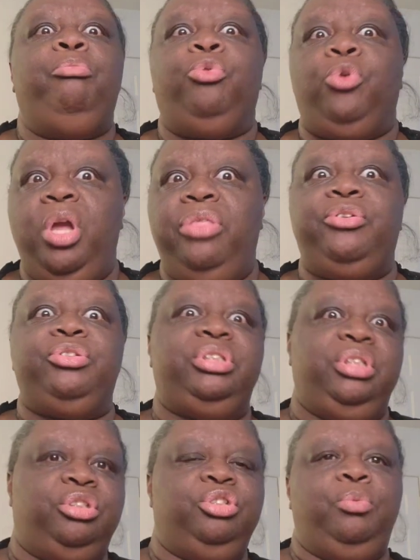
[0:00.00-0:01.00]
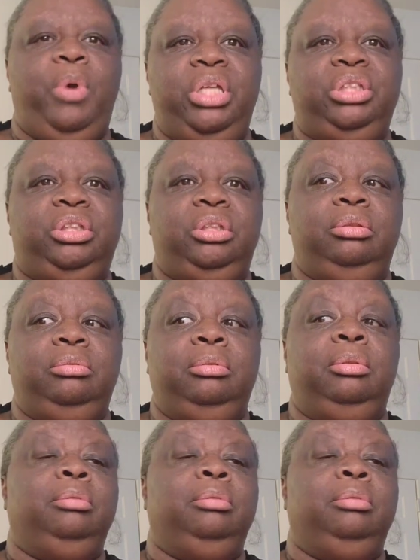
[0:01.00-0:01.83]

brother situation.